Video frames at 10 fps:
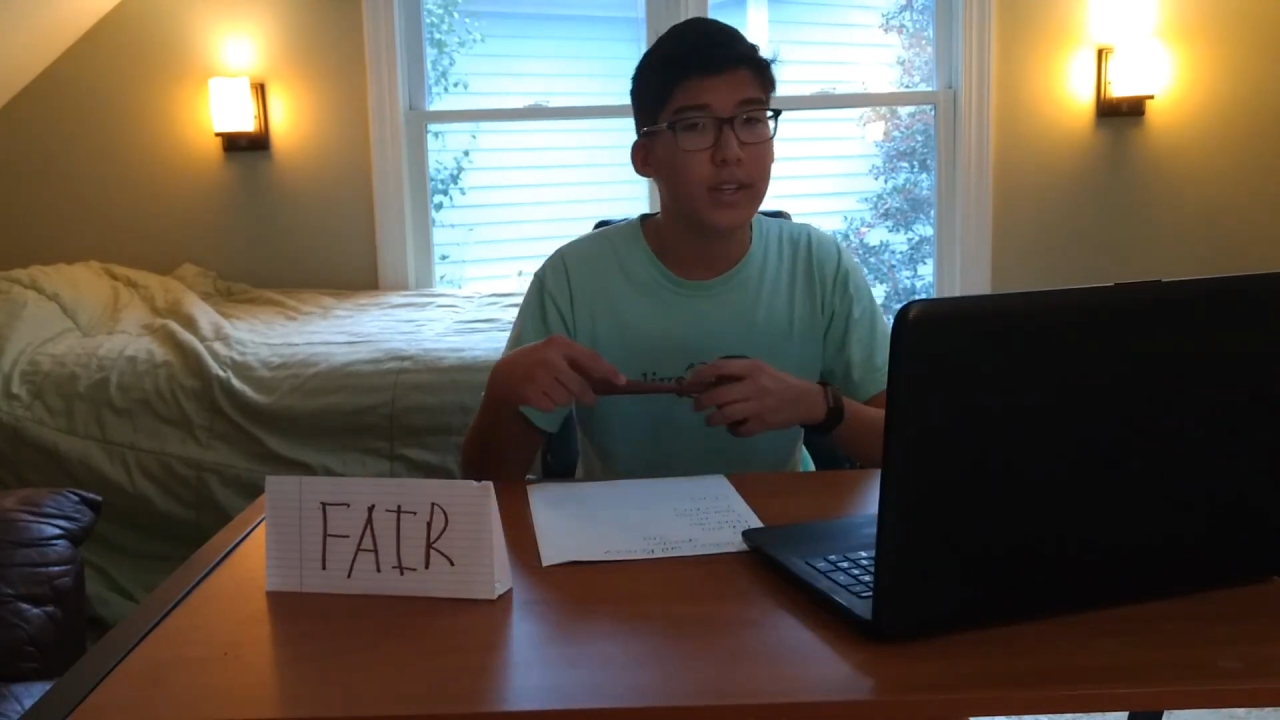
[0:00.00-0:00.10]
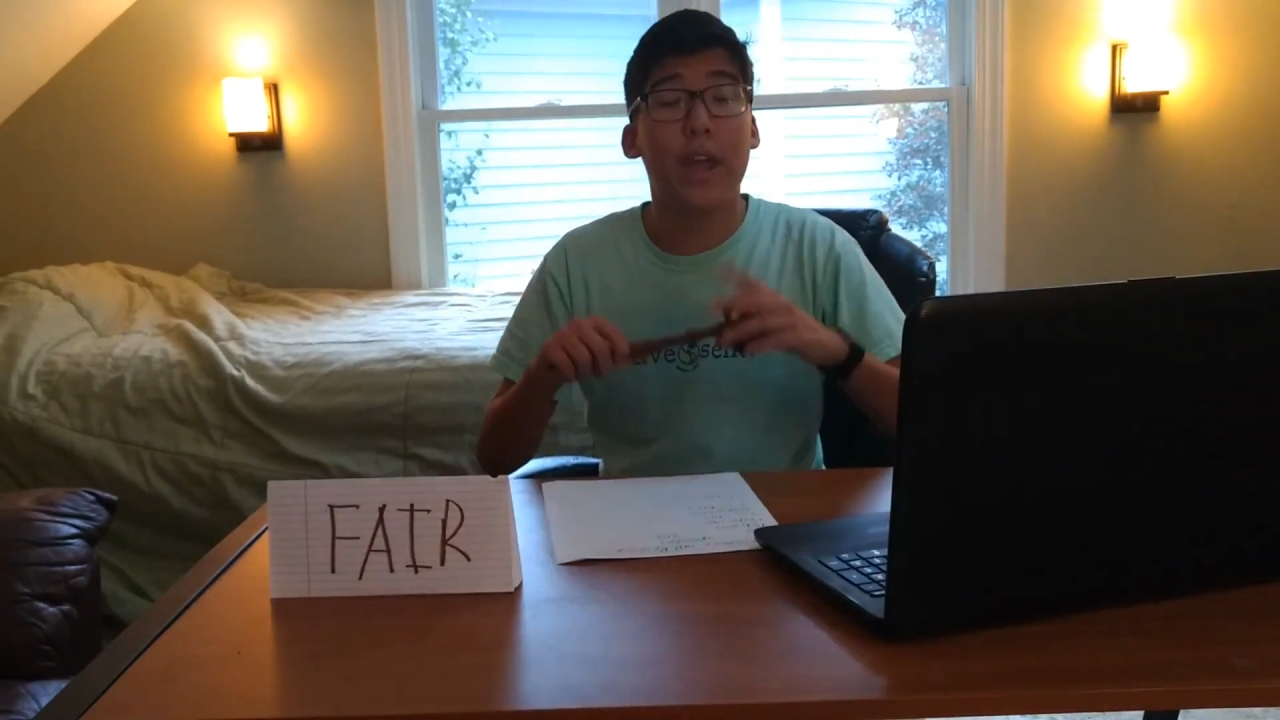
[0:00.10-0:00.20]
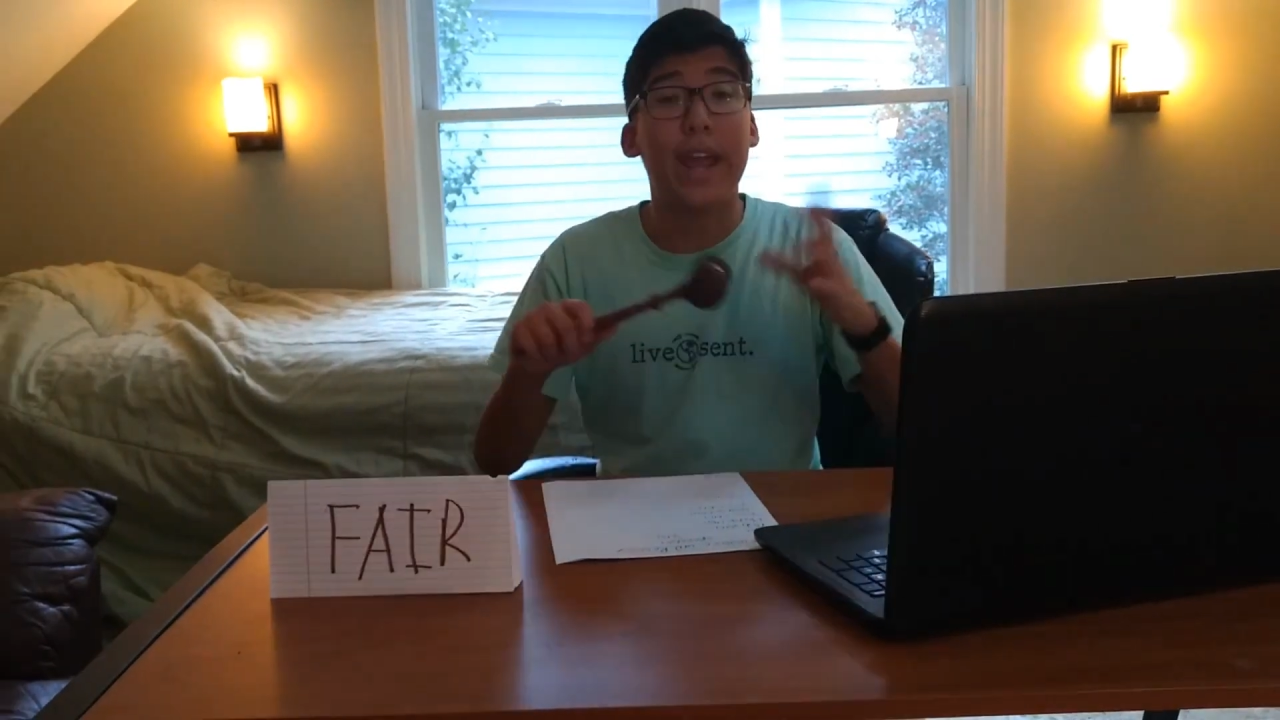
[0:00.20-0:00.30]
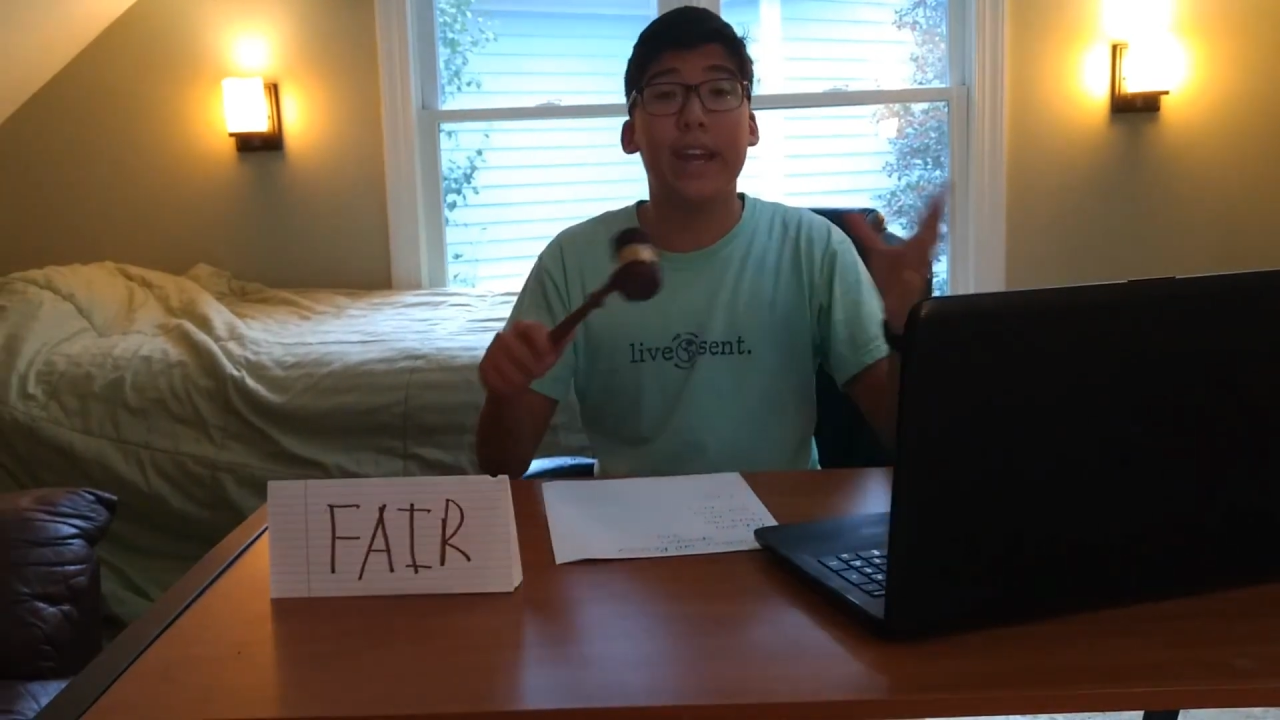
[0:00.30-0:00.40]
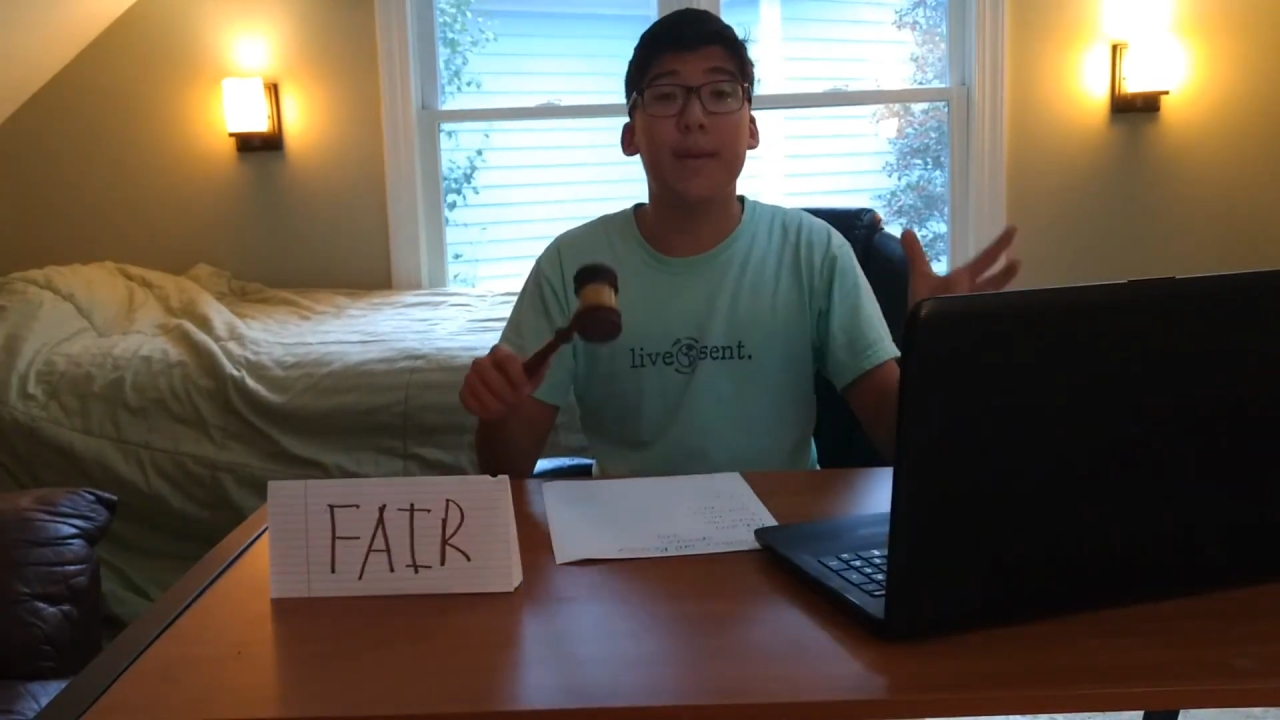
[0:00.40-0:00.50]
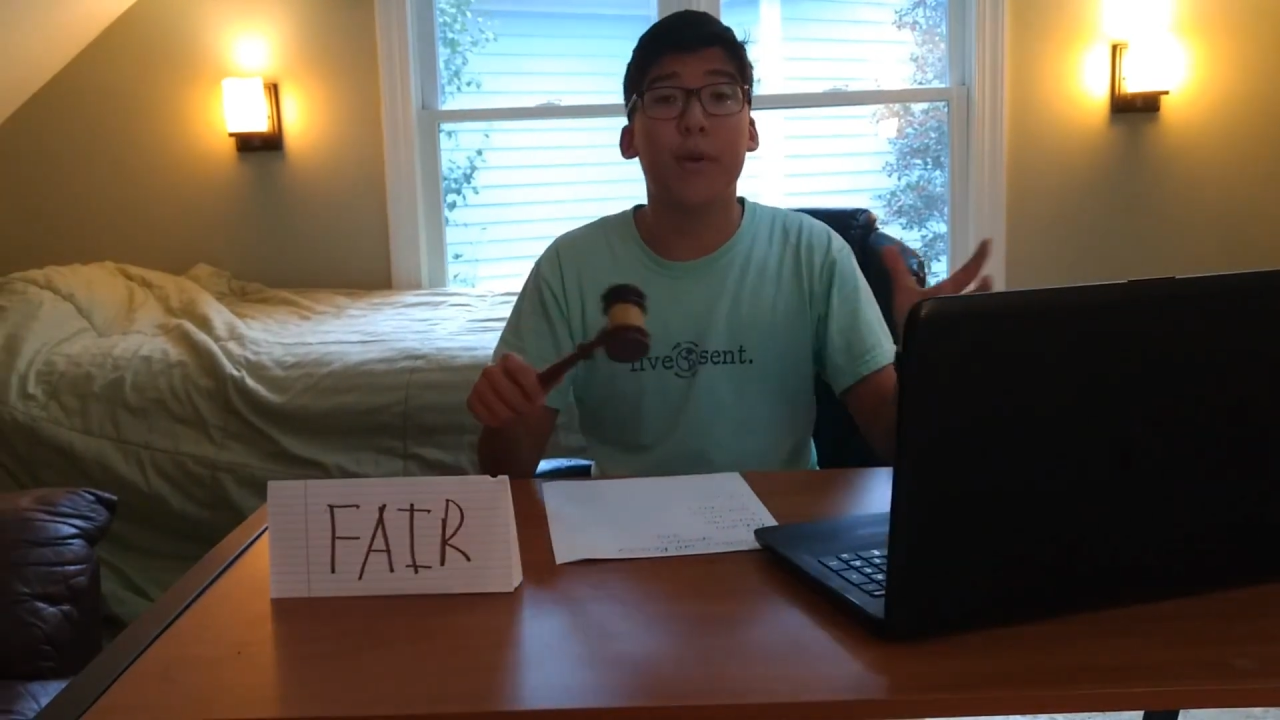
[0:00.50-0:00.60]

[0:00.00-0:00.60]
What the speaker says: Okay, any